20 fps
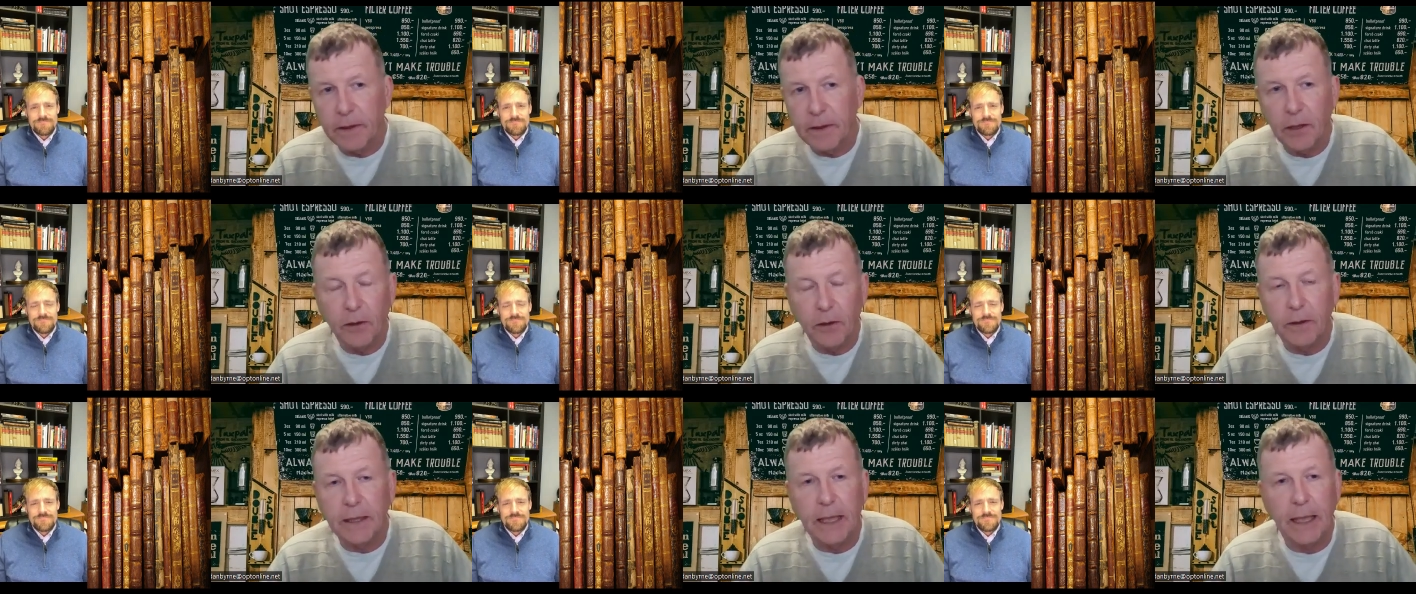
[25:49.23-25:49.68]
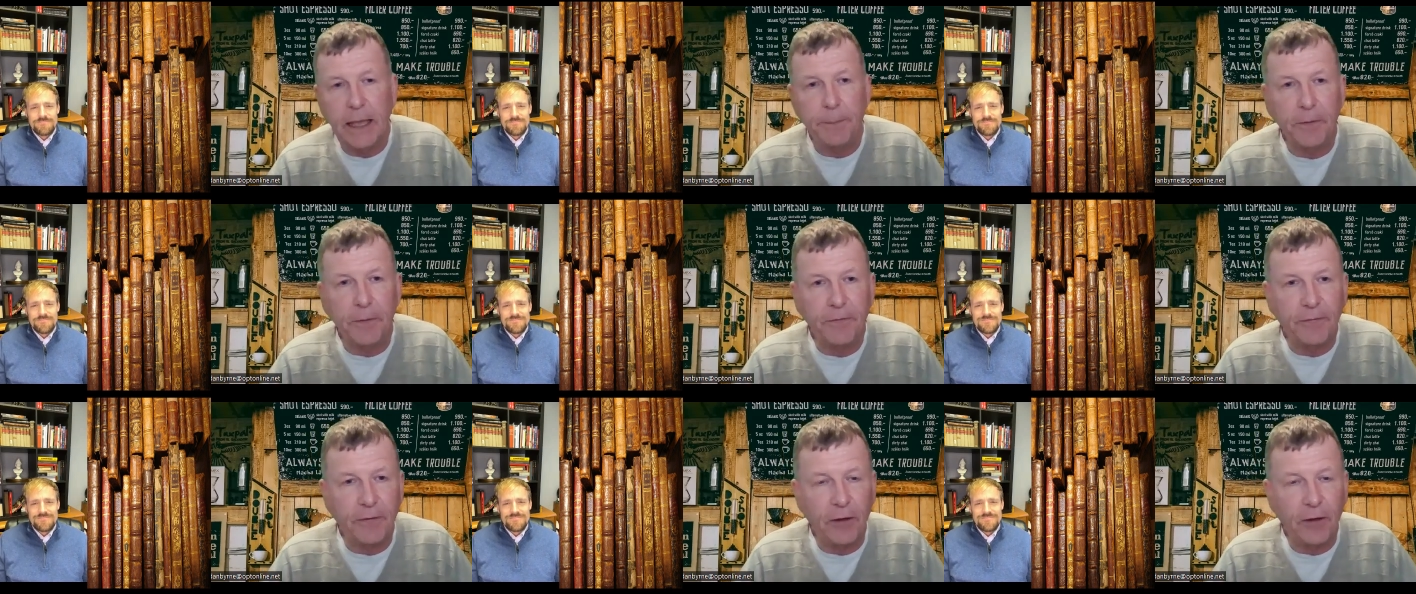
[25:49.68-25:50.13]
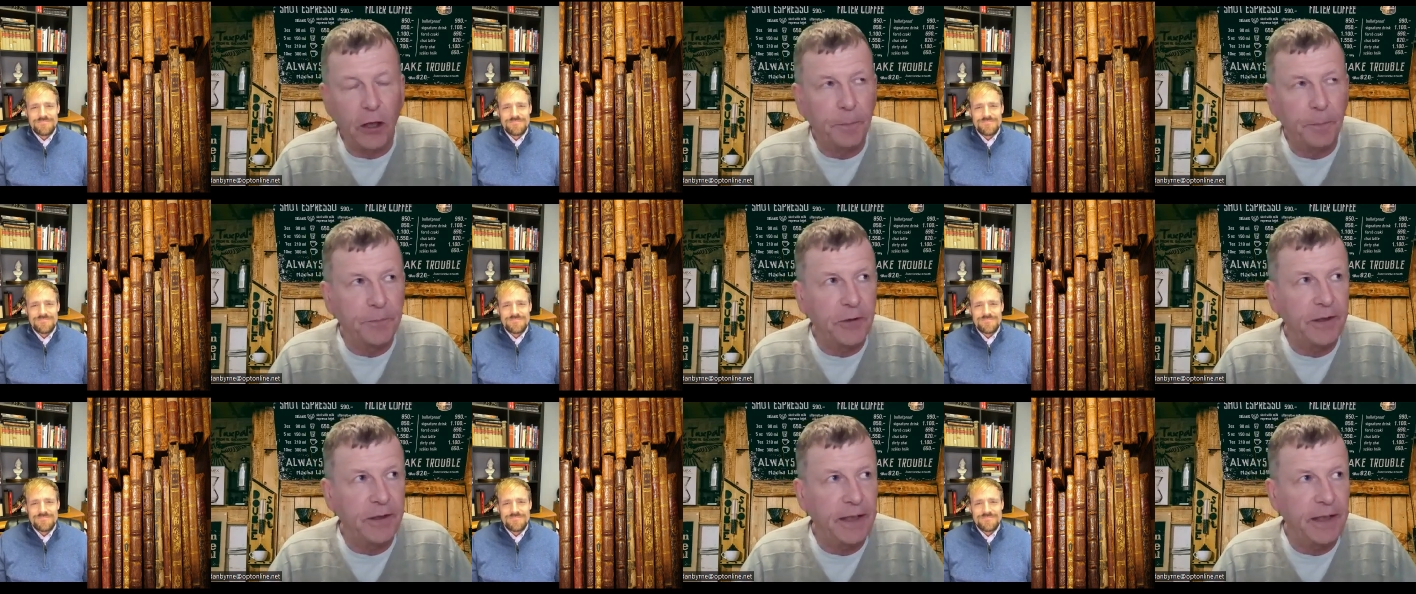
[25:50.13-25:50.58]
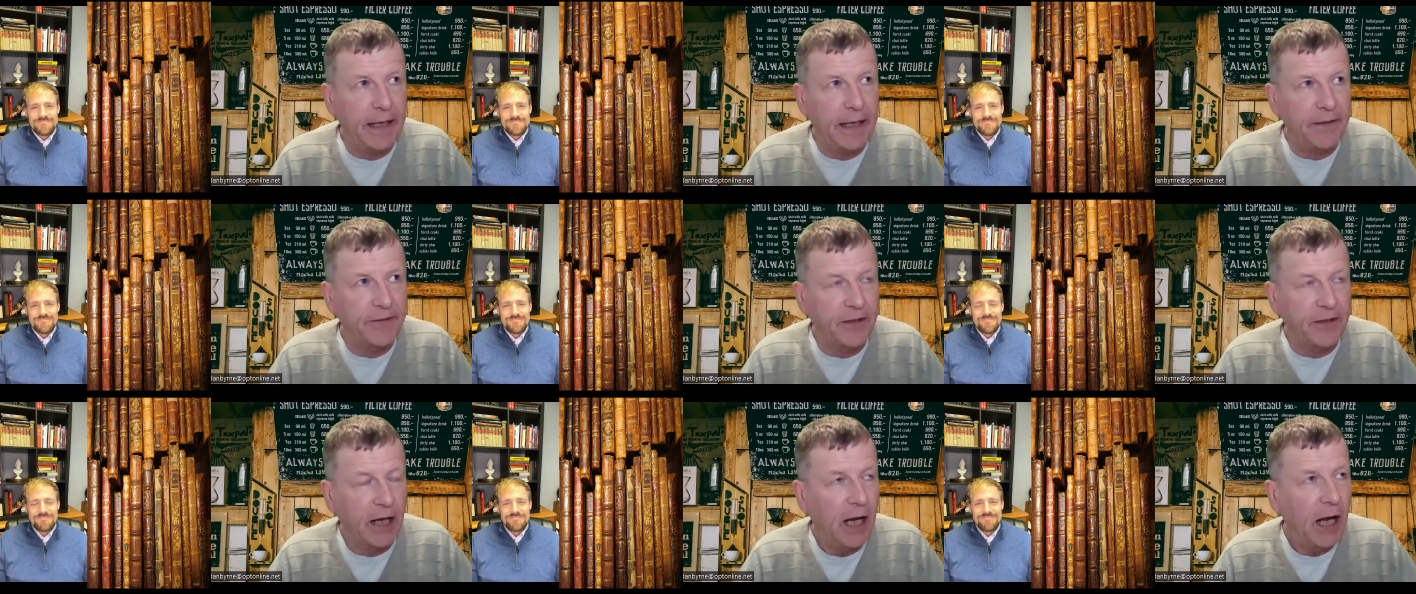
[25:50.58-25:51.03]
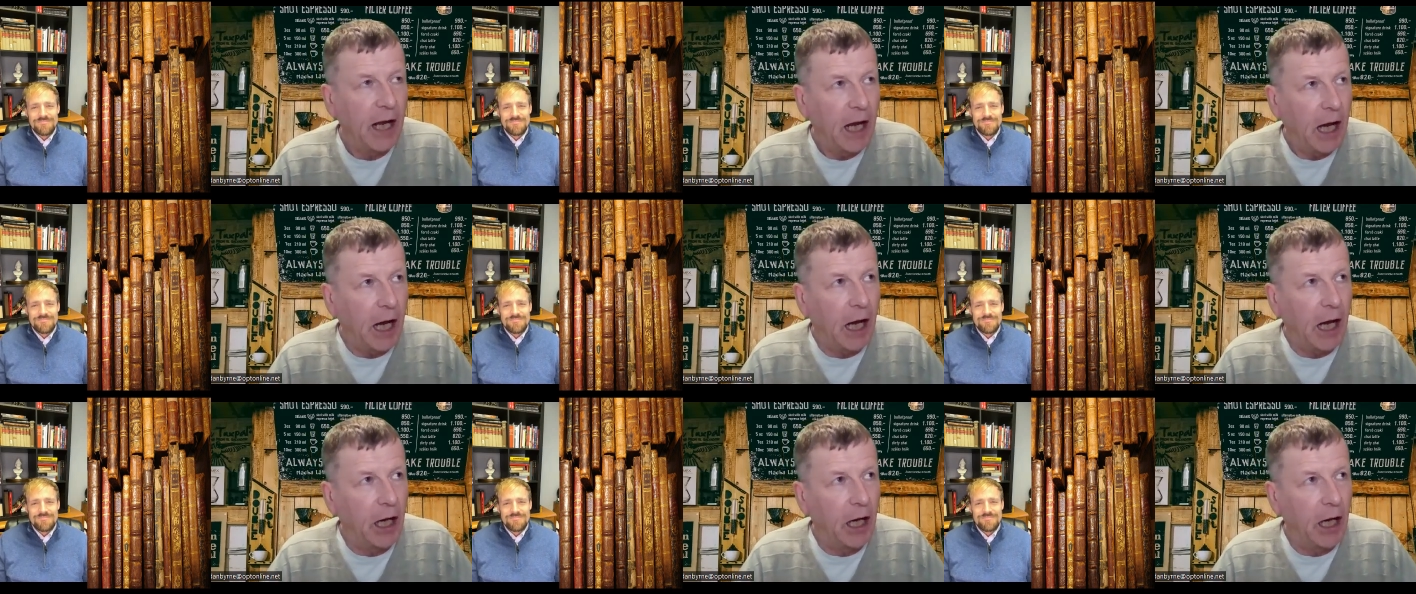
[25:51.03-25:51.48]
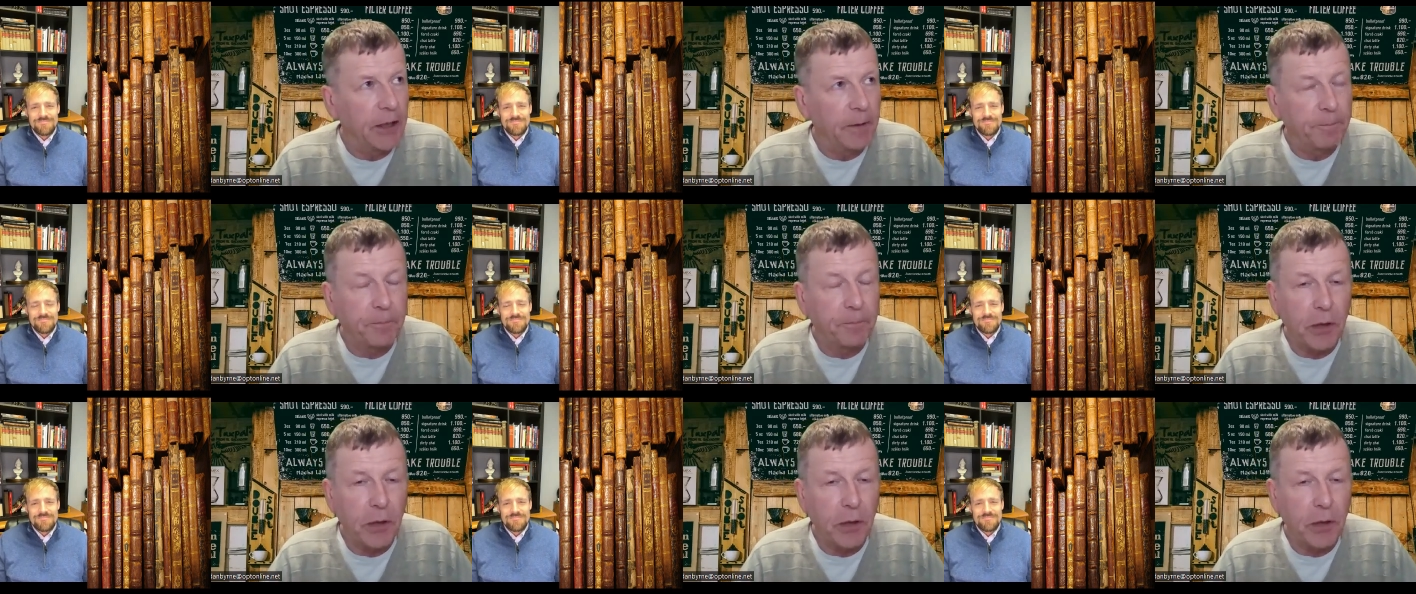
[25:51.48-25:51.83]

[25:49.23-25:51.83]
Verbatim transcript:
Speaker 1: you know, keep us up to date on